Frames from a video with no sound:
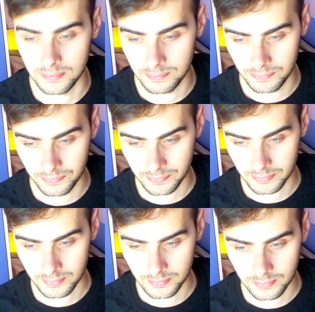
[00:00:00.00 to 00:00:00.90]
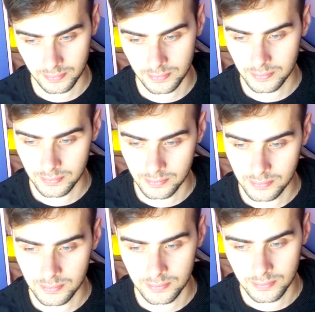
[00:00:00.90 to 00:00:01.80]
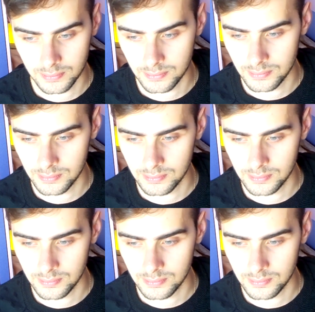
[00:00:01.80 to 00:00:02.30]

Nobody speaks.